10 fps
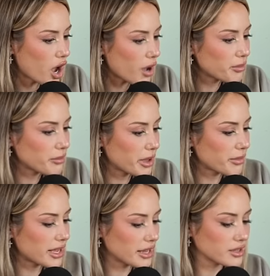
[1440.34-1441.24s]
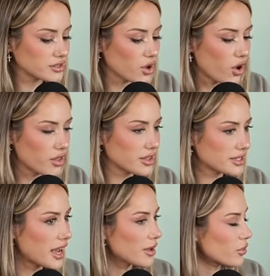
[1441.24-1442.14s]
compliment my nails all the
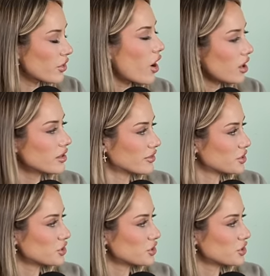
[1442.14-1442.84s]
time with Olive and